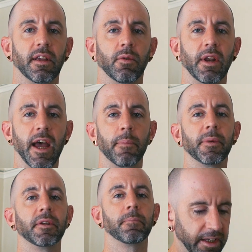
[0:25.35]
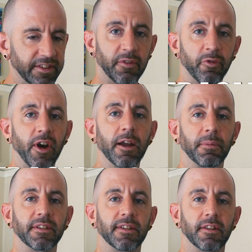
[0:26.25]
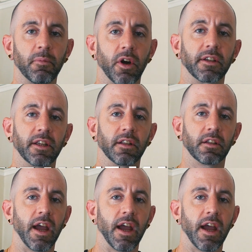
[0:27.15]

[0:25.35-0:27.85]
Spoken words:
And what happened is it fragmented the market.